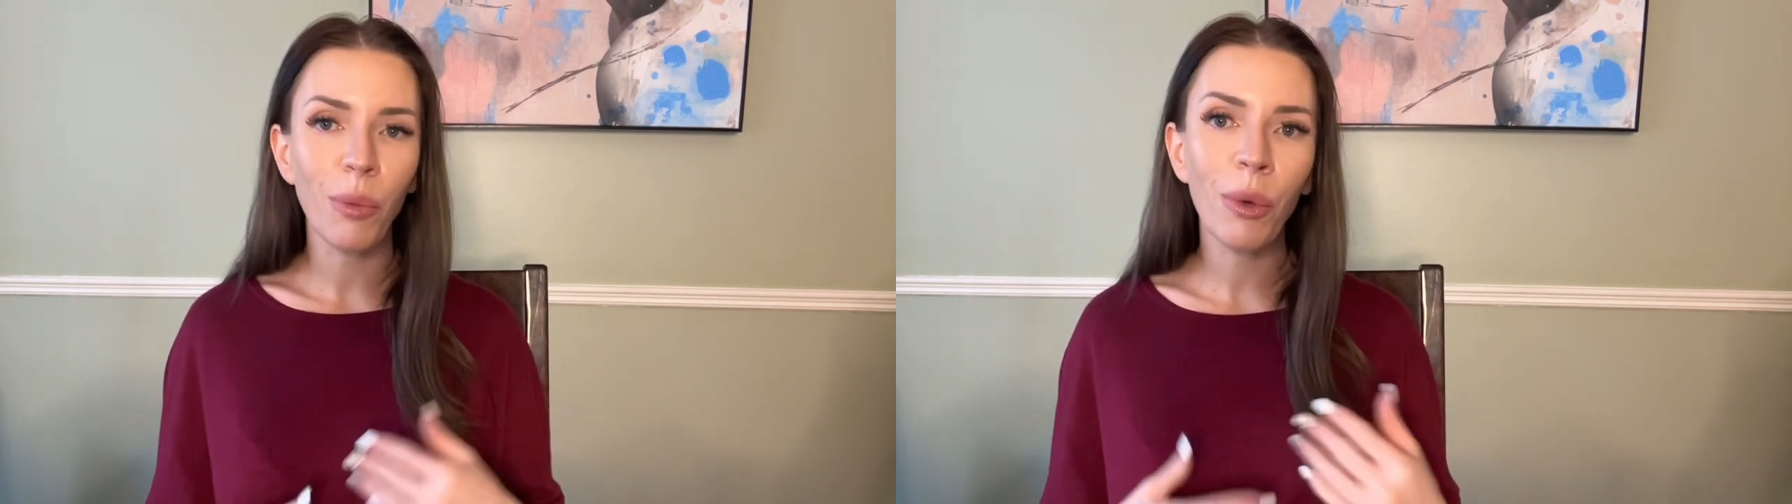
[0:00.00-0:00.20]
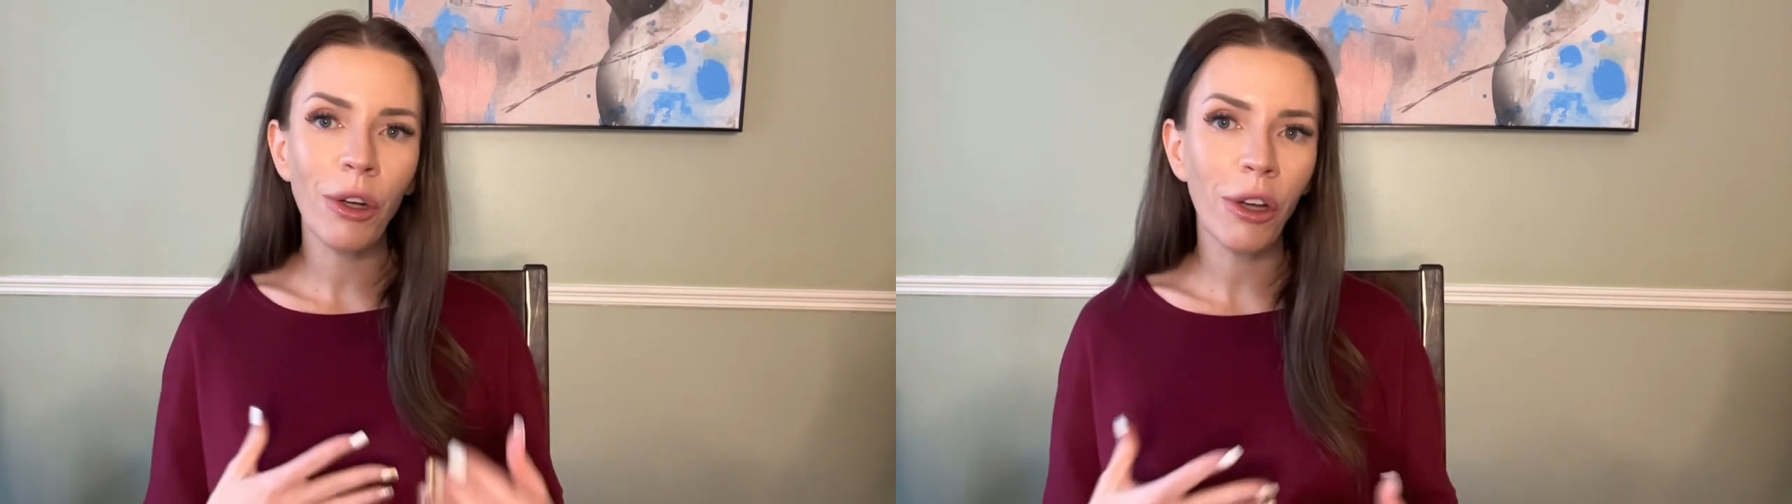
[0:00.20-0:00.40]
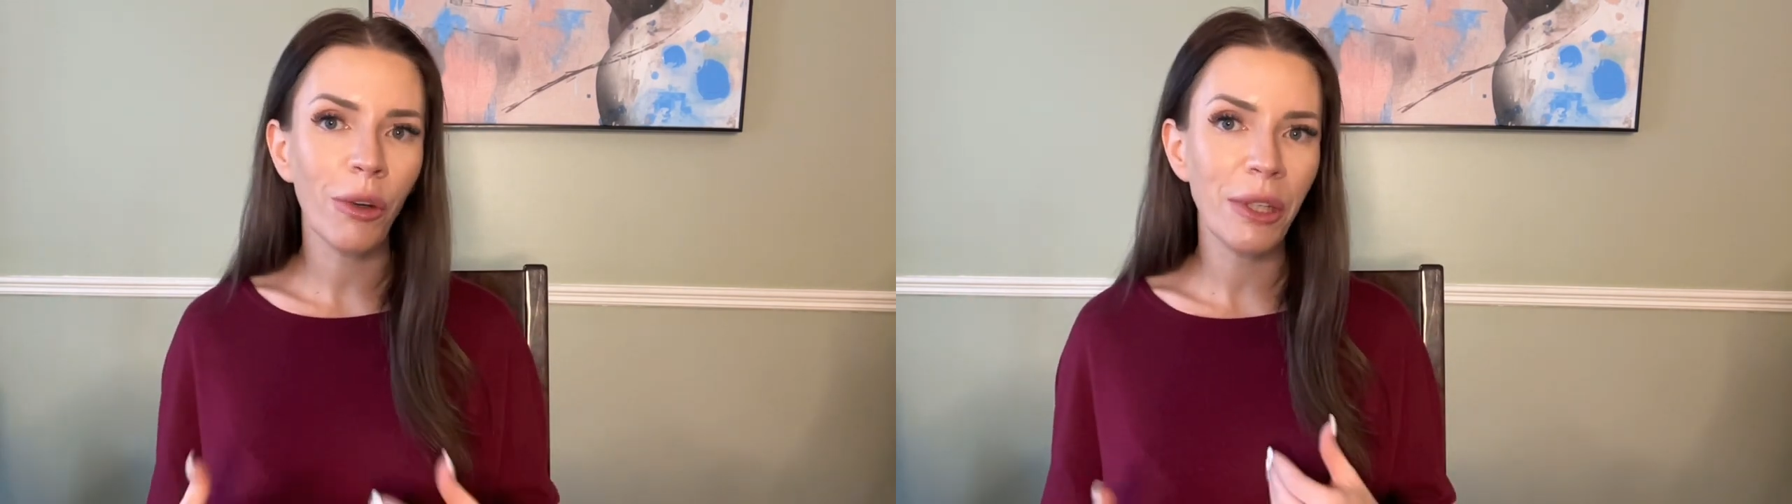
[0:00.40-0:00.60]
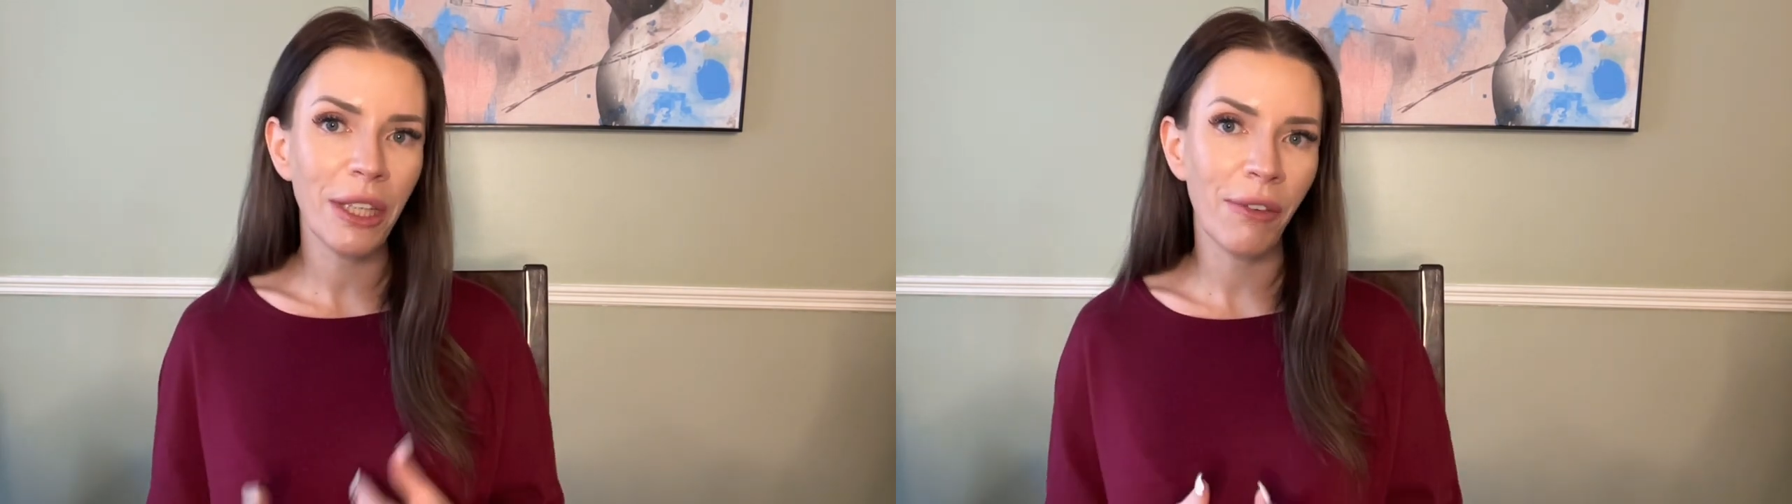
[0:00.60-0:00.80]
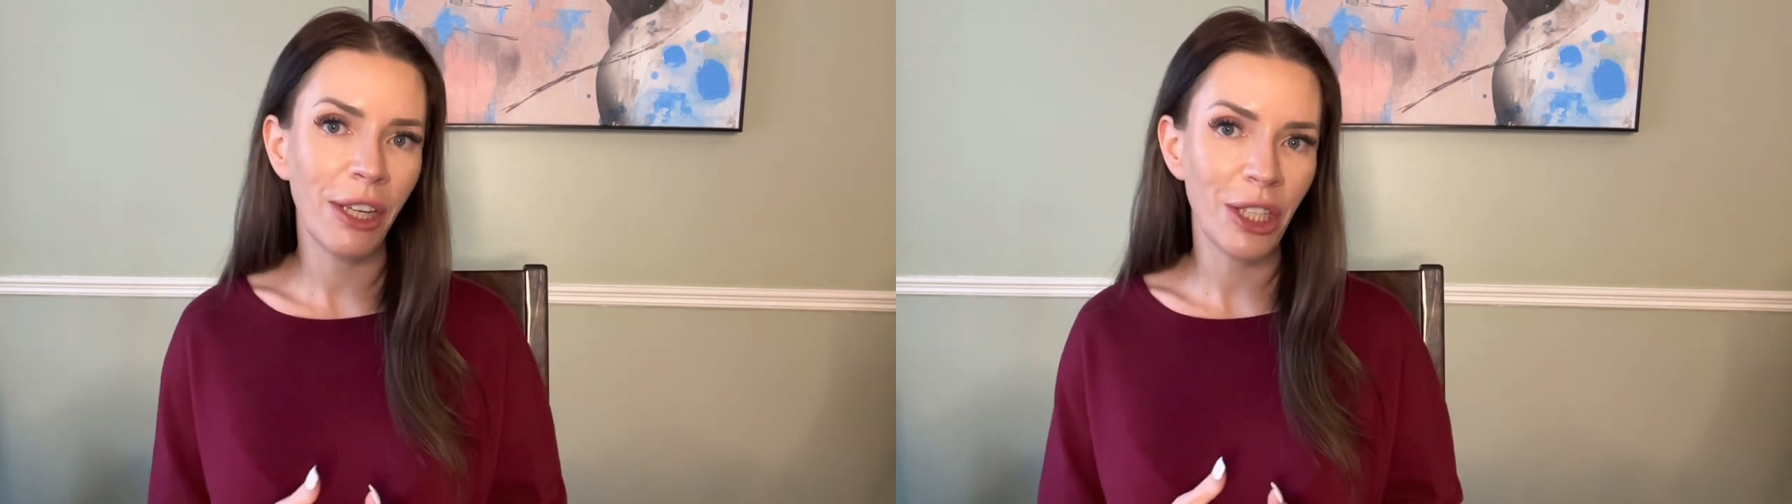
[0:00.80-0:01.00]
we're not going to
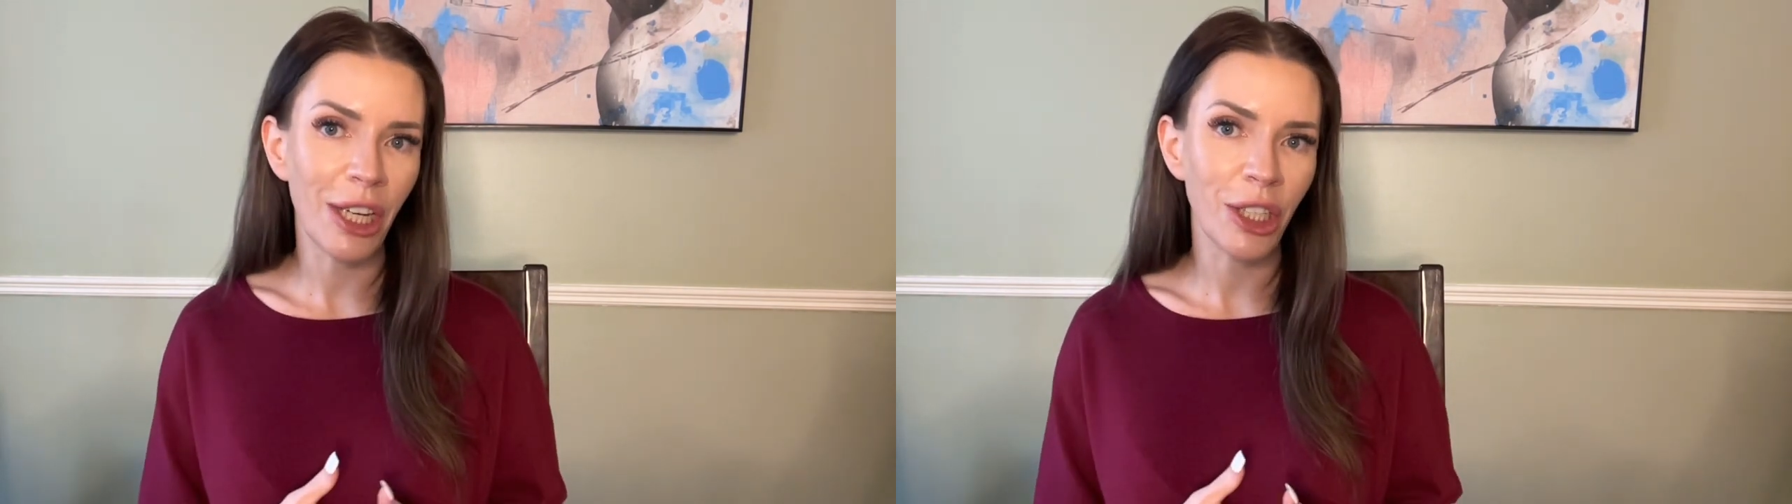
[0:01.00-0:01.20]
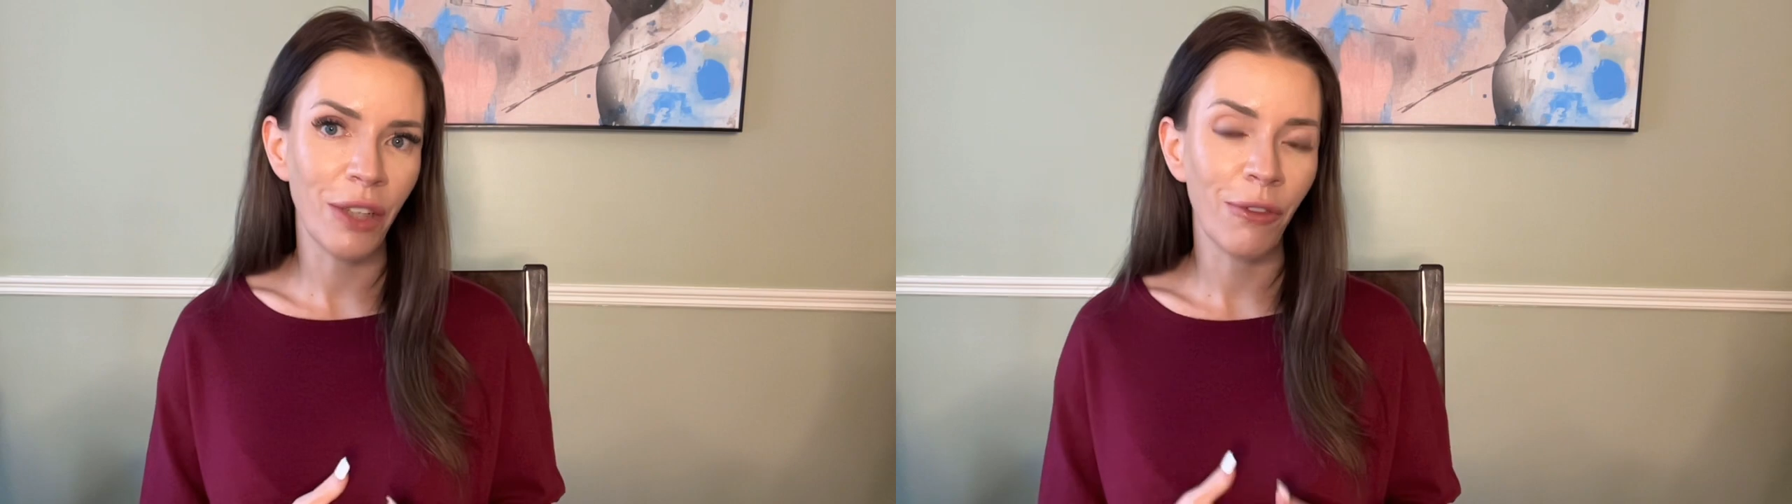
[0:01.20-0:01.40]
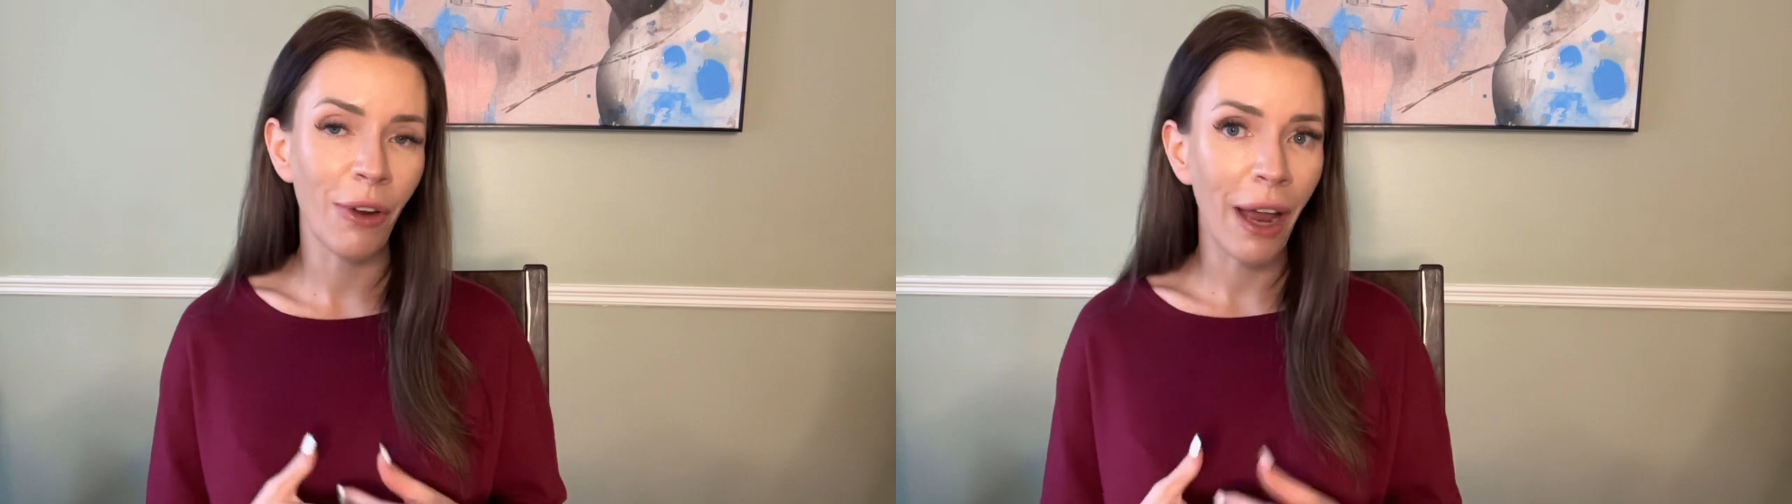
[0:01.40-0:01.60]
give an injection for